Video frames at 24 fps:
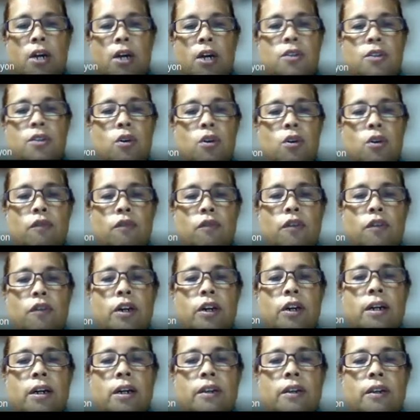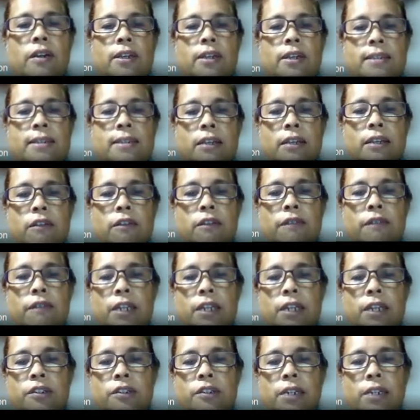So for the set of
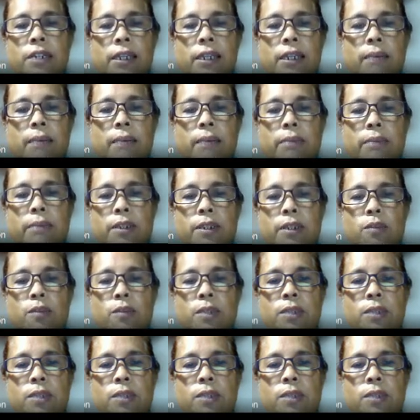natural numbers,